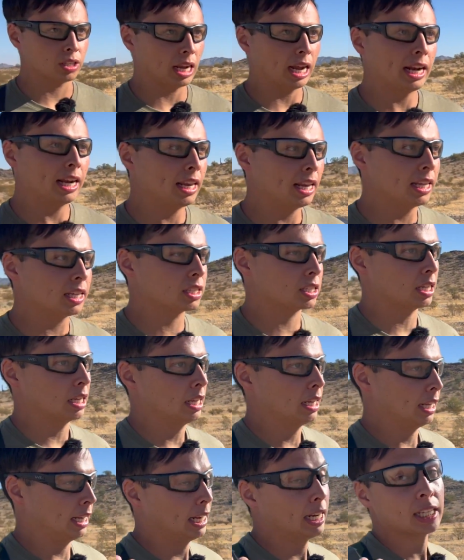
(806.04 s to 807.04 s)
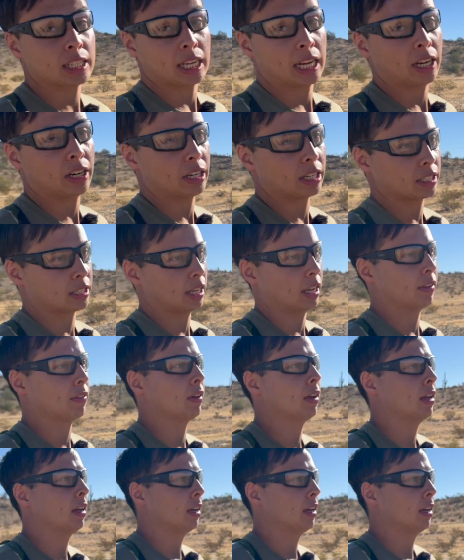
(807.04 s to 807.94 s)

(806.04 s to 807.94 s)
and it is hearing safe.